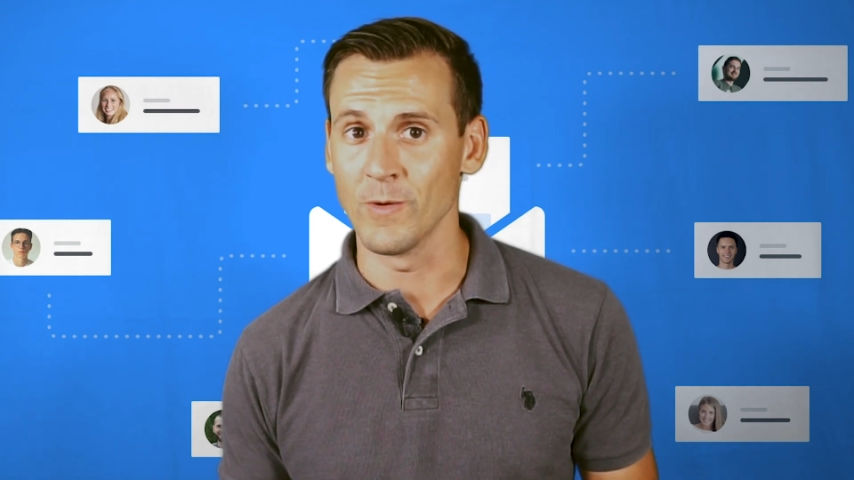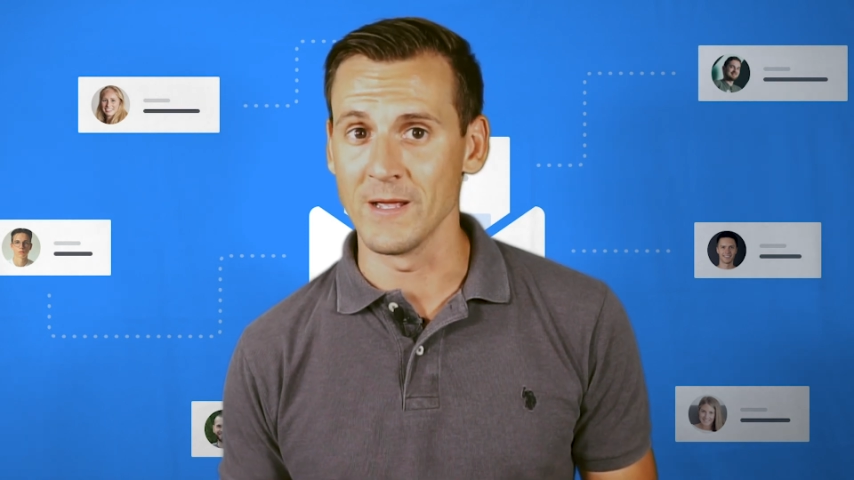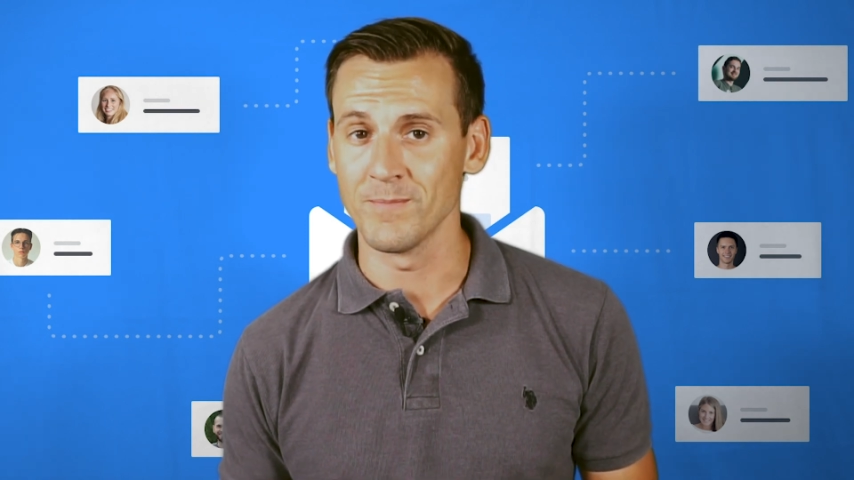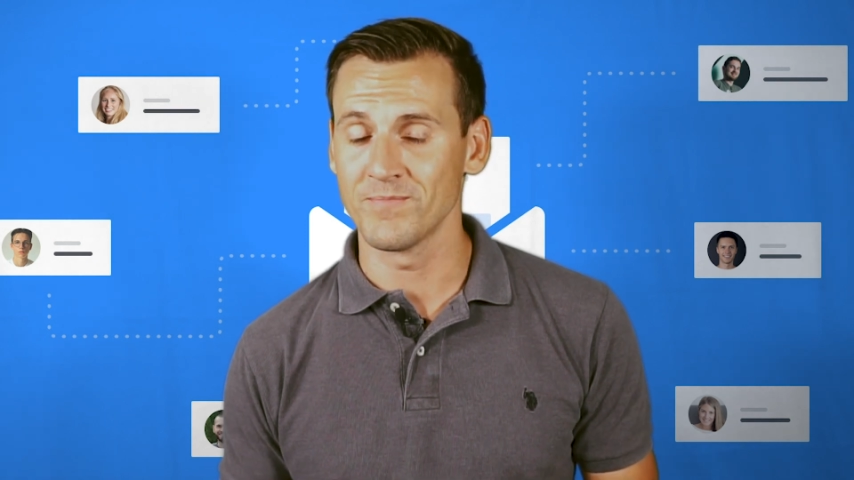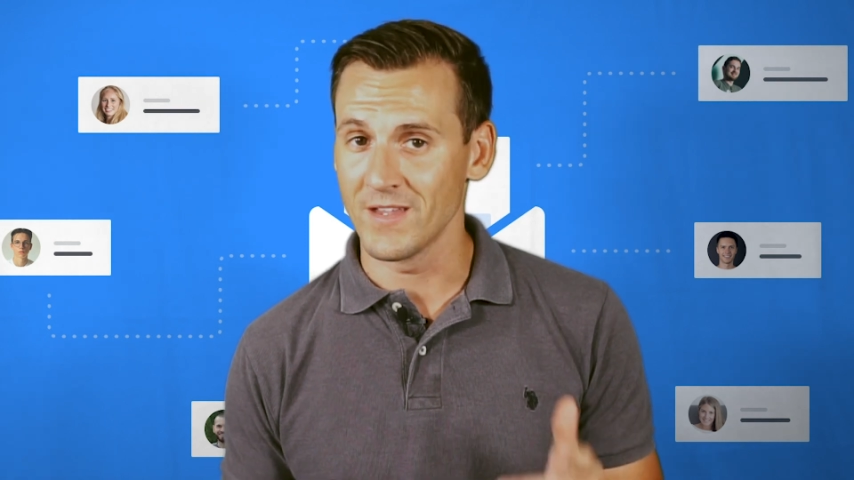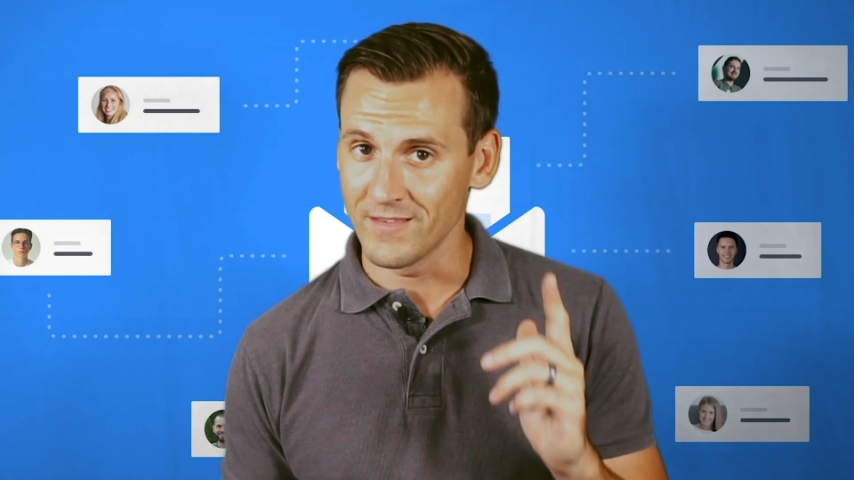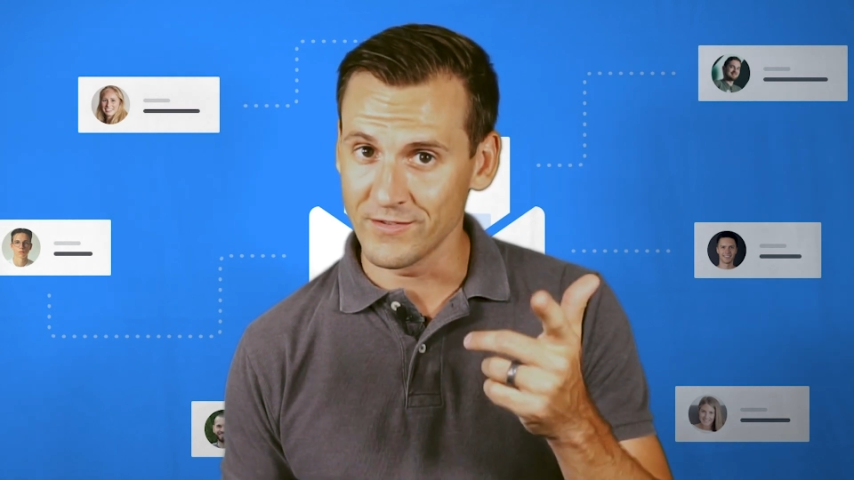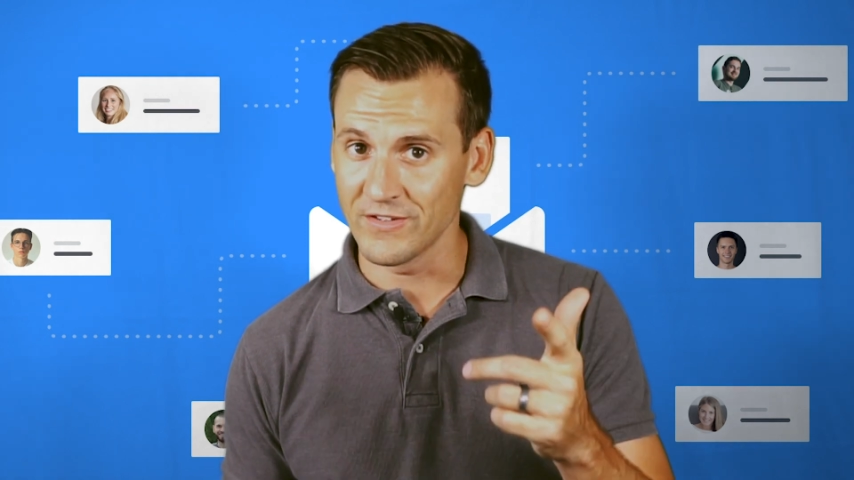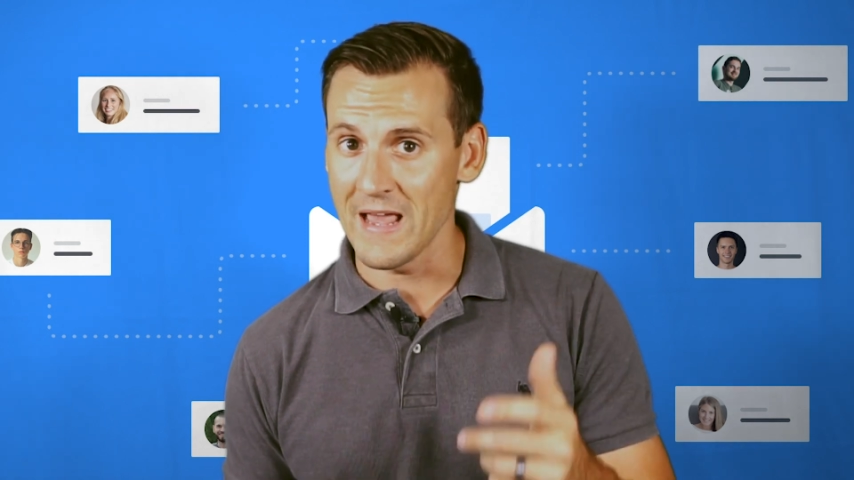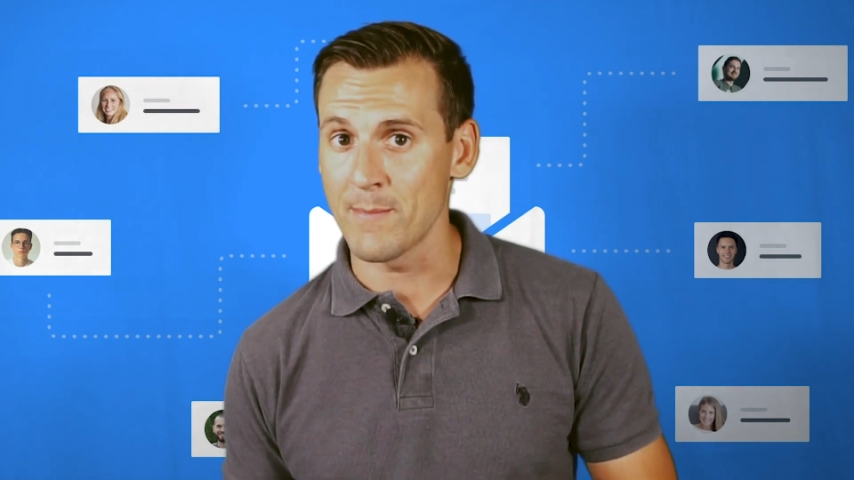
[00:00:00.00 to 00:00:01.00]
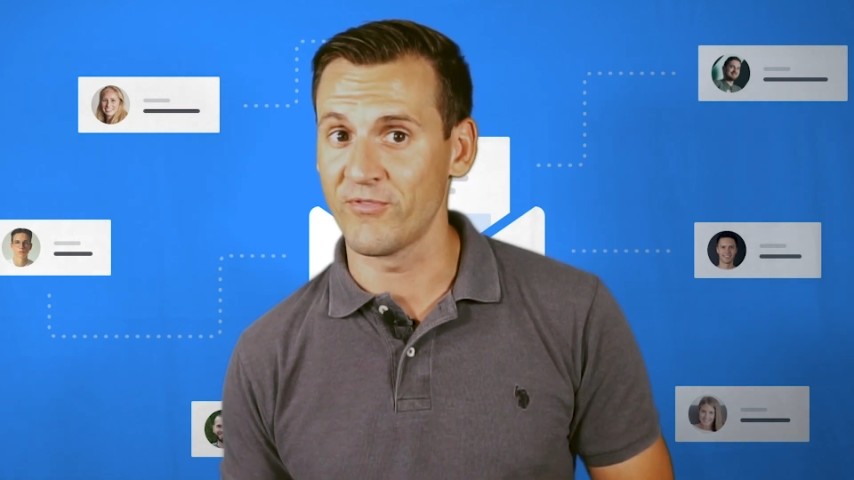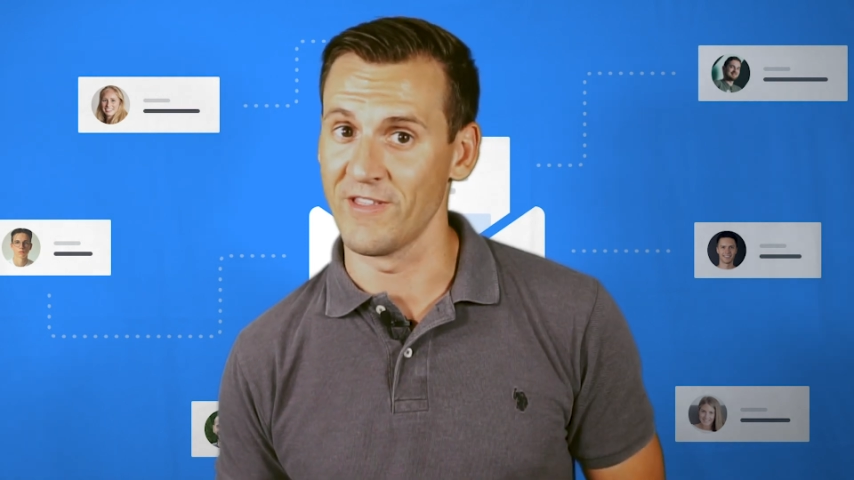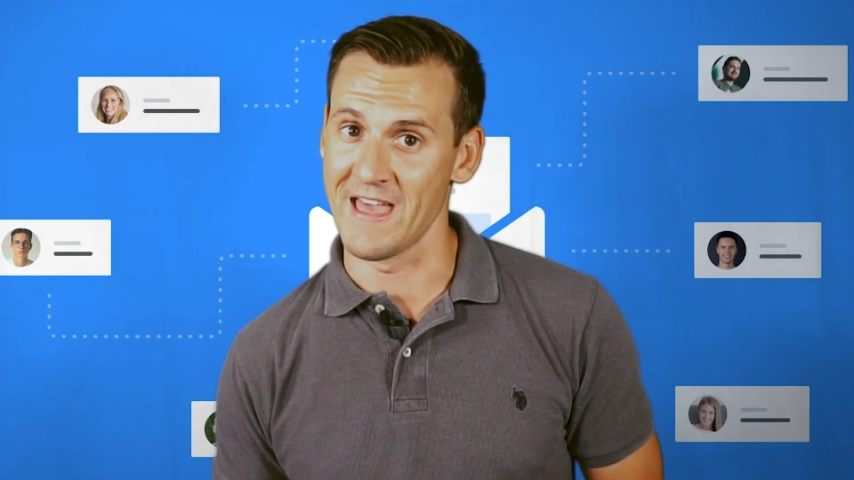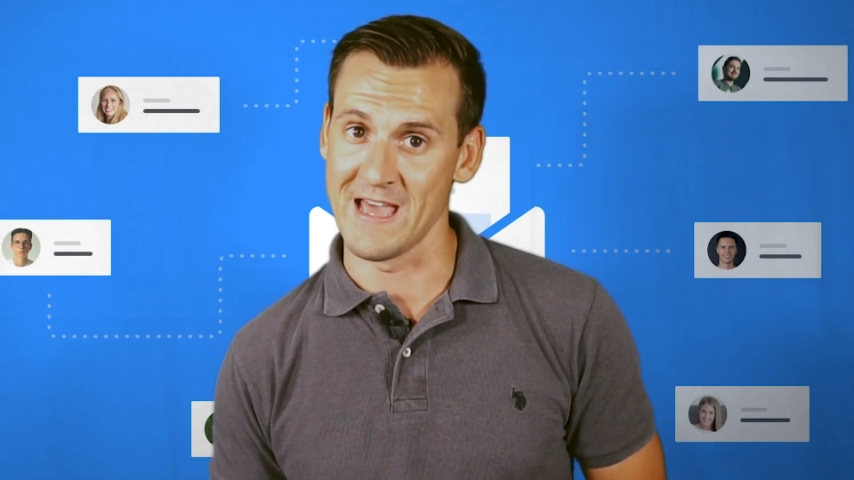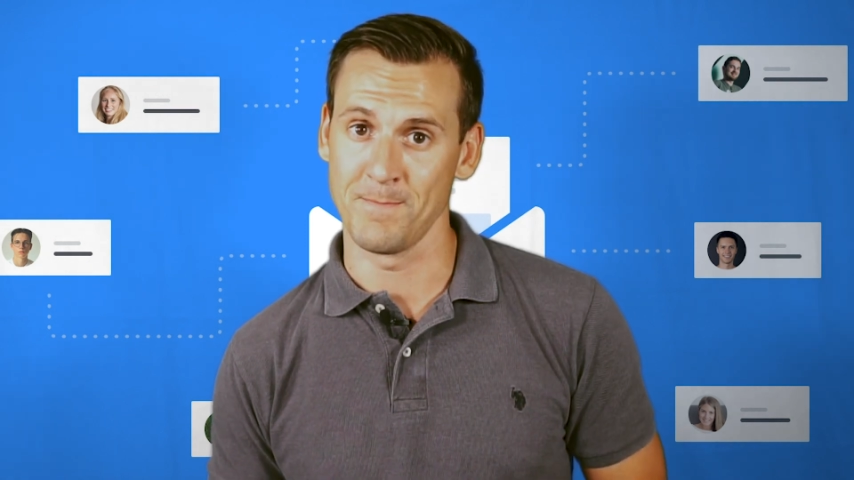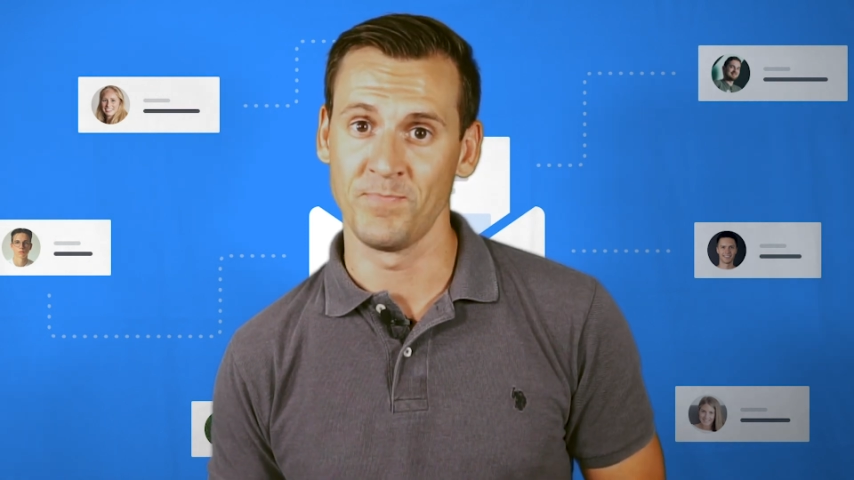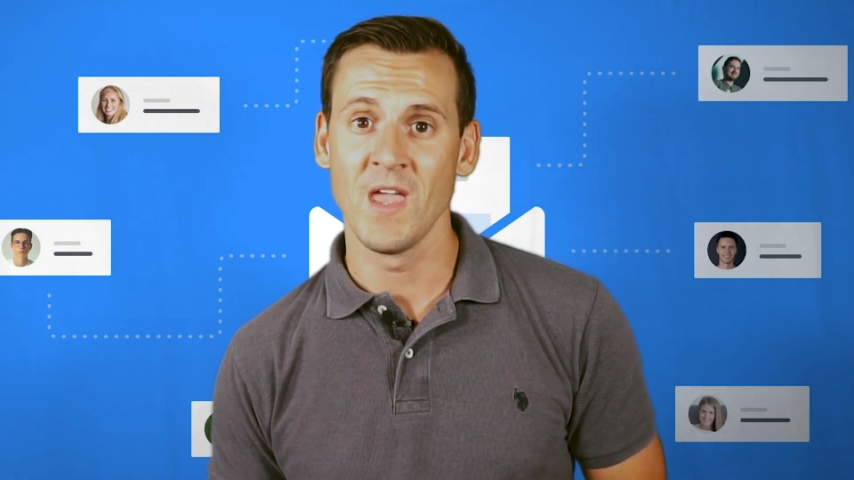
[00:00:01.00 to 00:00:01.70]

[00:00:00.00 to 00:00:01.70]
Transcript: way. There's an app for that.